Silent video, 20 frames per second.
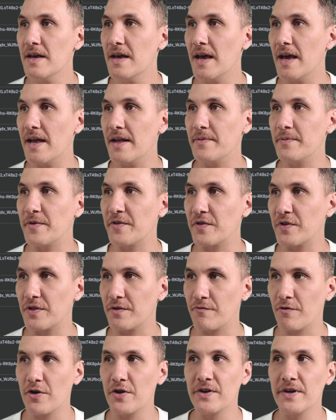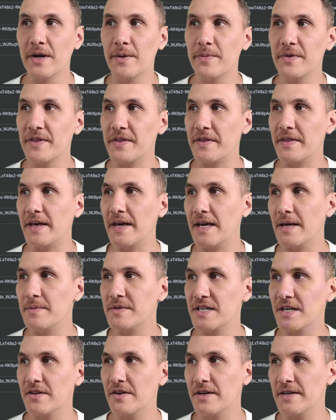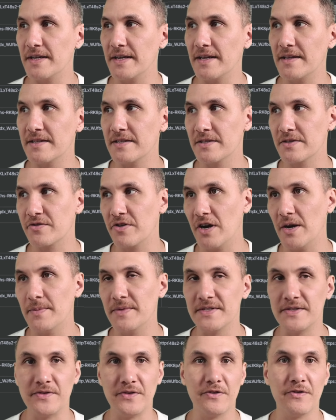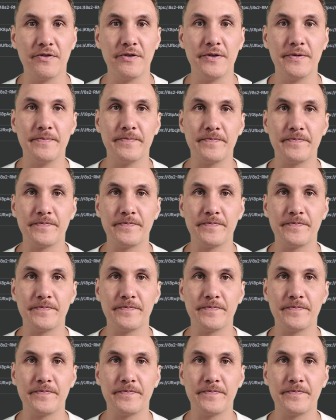and we've got the row number, the name, channel ID, and subscribers and URL.